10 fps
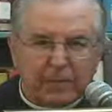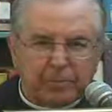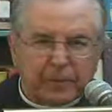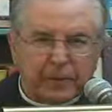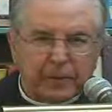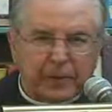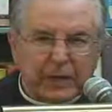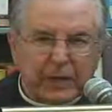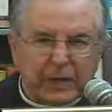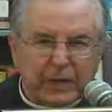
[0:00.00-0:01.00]
but we
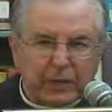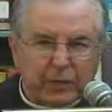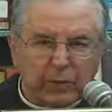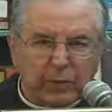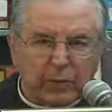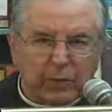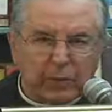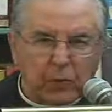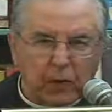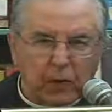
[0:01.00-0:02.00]
can and we must
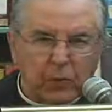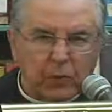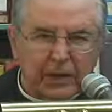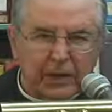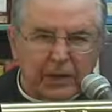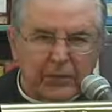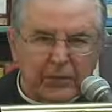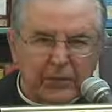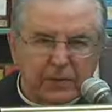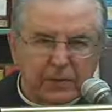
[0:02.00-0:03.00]

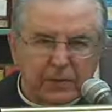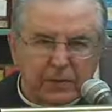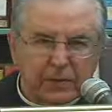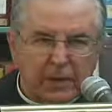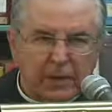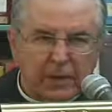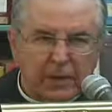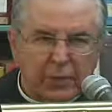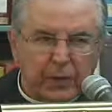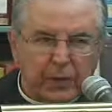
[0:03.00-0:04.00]
recognize.
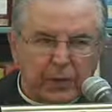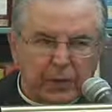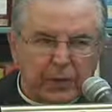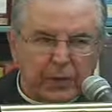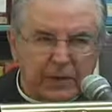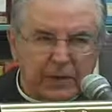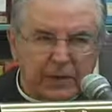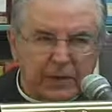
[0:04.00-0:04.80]
We recognize